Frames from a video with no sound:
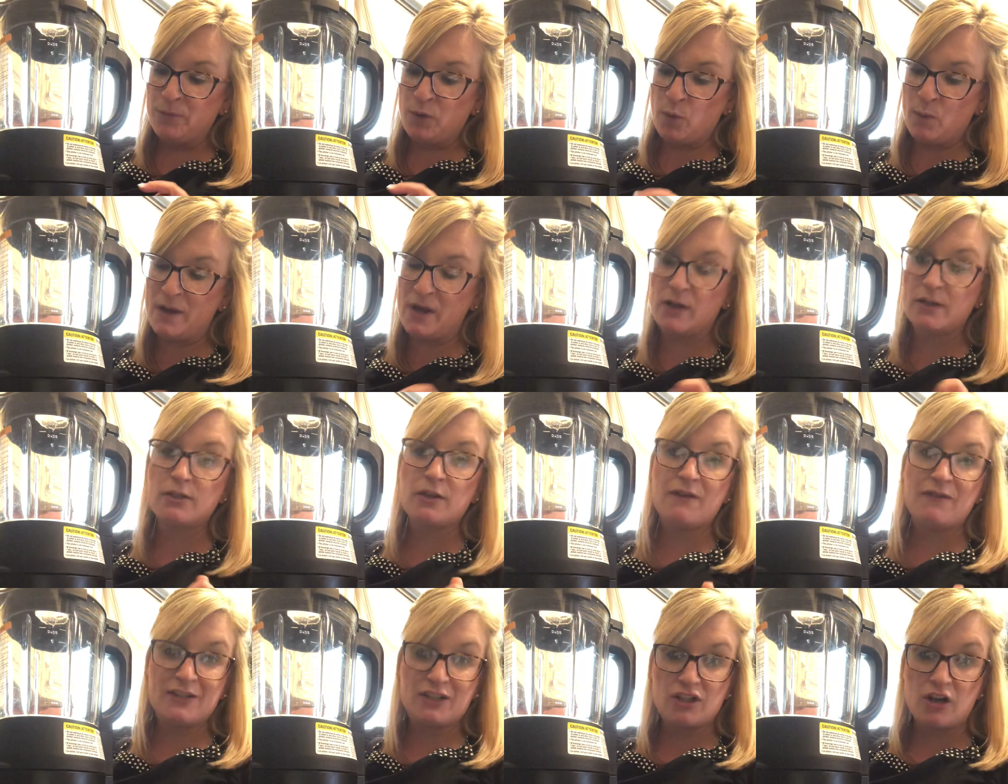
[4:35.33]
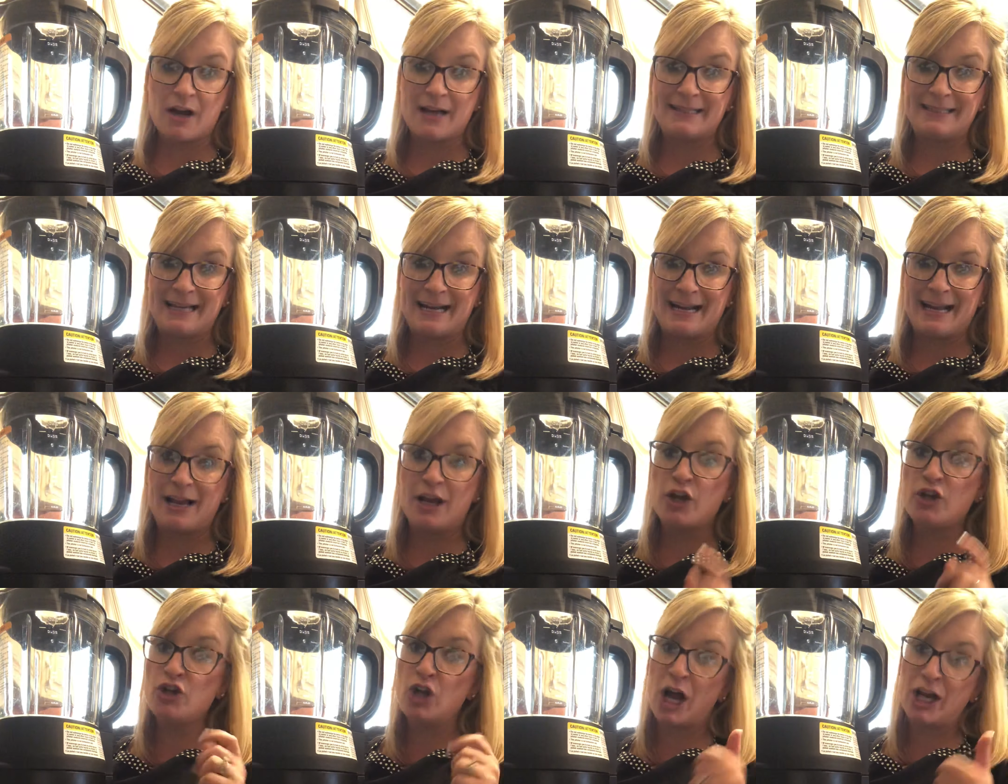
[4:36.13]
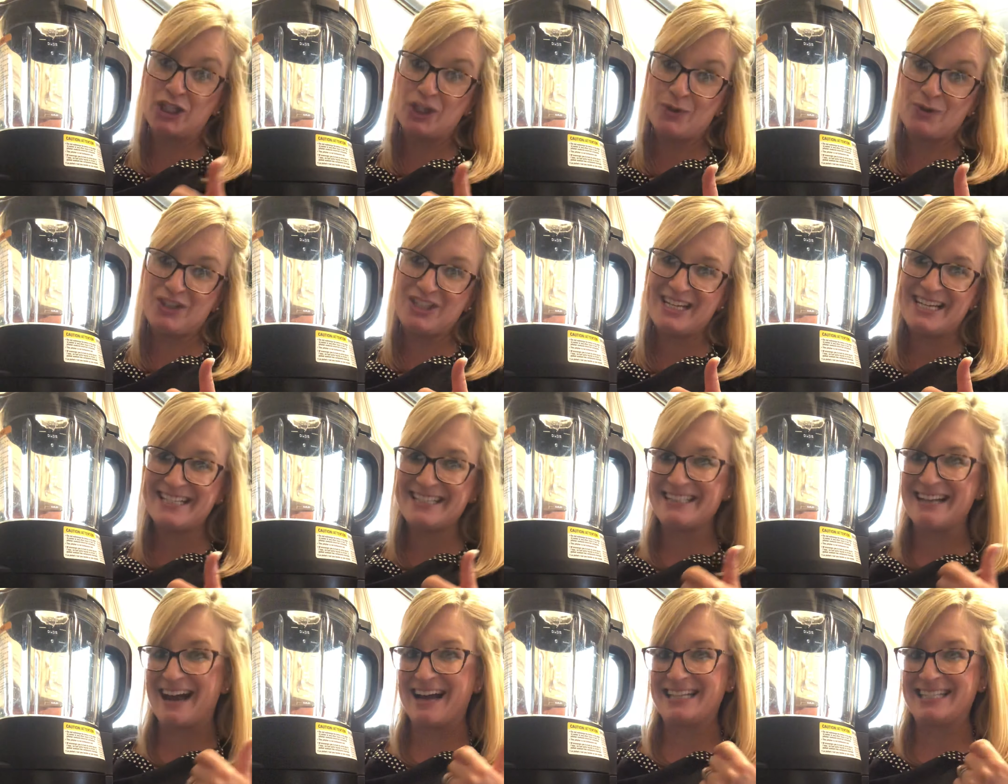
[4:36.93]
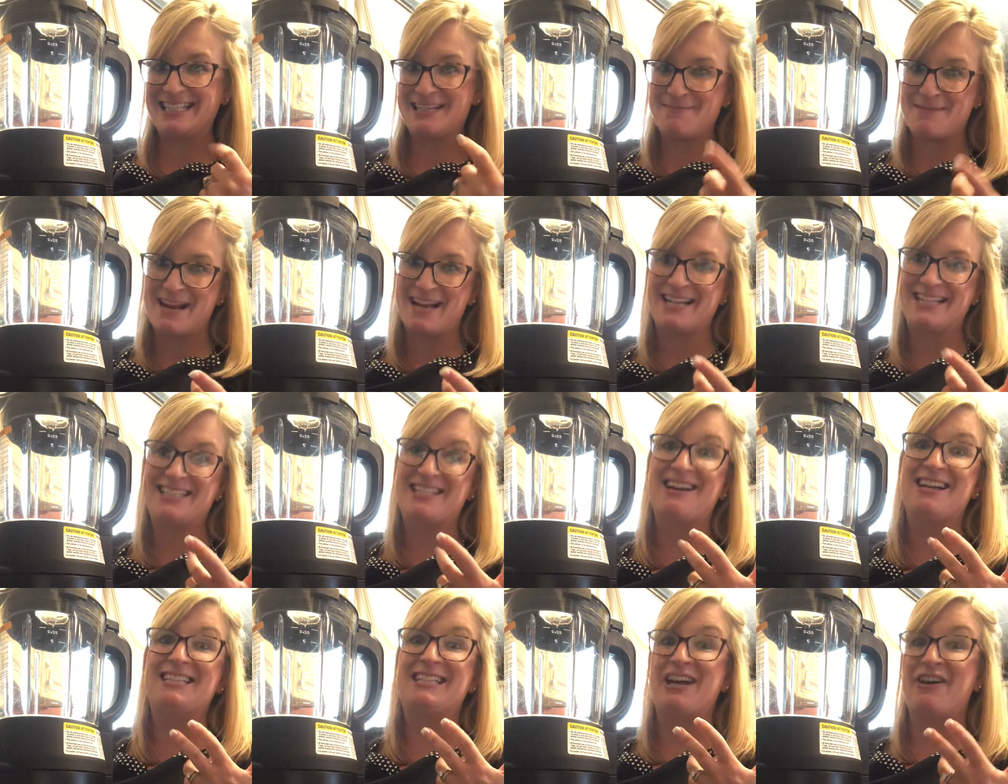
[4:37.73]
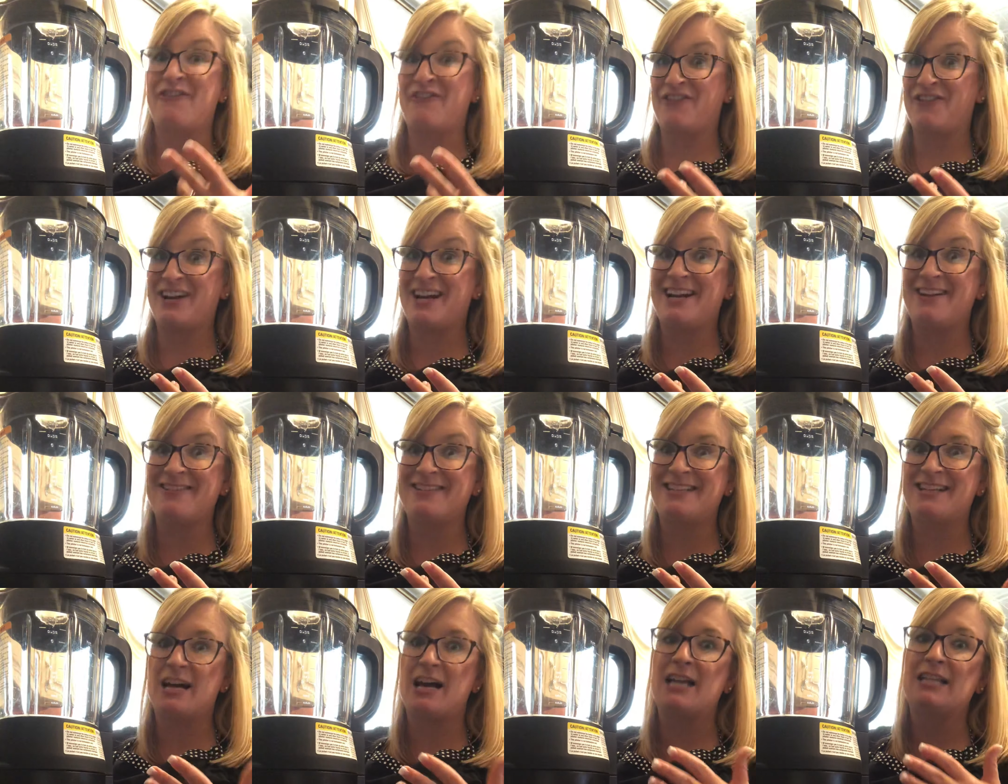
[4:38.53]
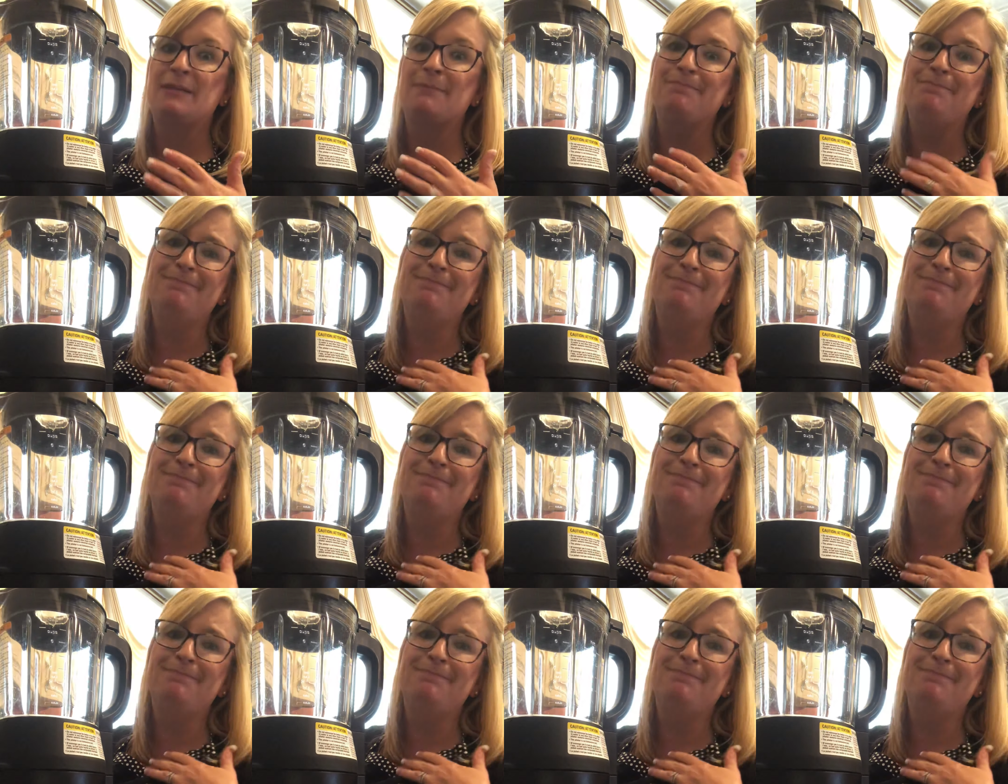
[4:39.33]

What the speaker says: We also have a sauce setting, nacho cheese sauce, tomato sauce, Alfredo sauce,